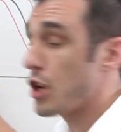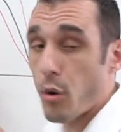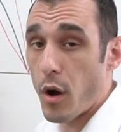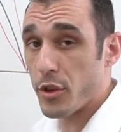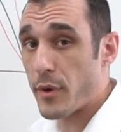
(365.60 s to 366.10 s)

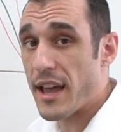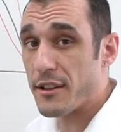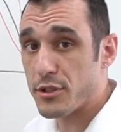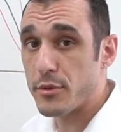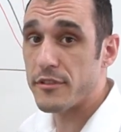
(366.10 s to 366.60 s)
go all the way
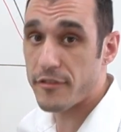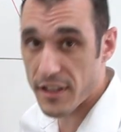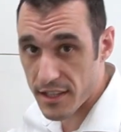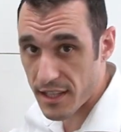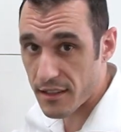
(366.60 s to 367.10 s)
out to
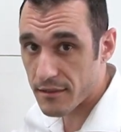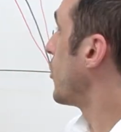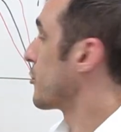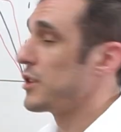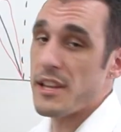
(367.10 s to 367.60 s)
infinity.
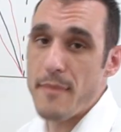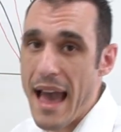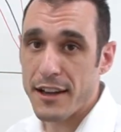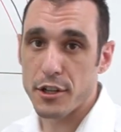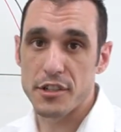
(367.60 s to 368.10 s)
What really
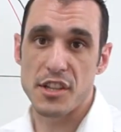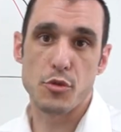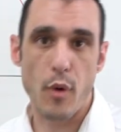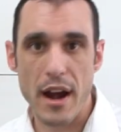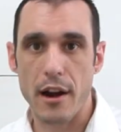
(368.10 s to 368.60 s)
matters
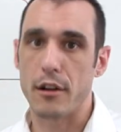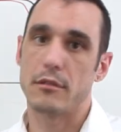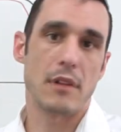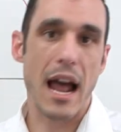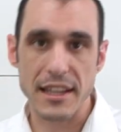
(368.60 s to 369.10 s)
is
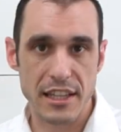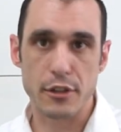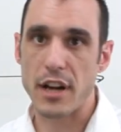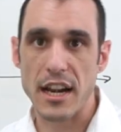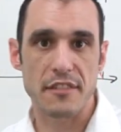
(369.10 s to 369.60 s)
where 90
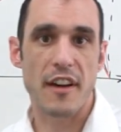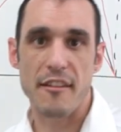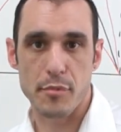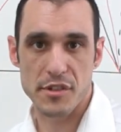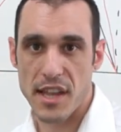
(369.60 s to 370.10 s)
or
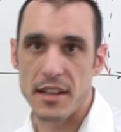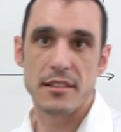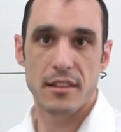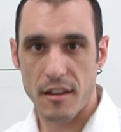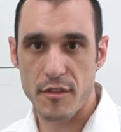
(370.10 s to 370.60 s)

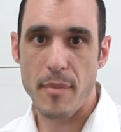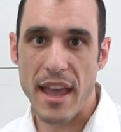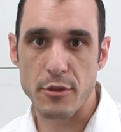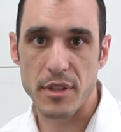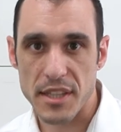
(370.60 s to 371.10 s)
95% of the
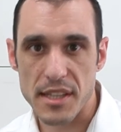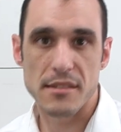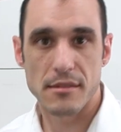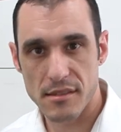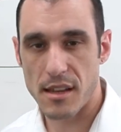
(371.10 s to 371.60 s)
bandwidth
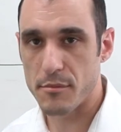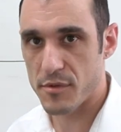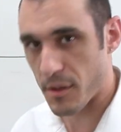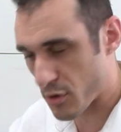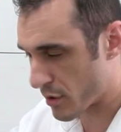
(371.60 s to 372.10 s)
is, some,
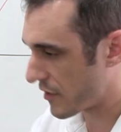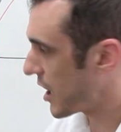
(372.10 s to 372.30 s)
some sort of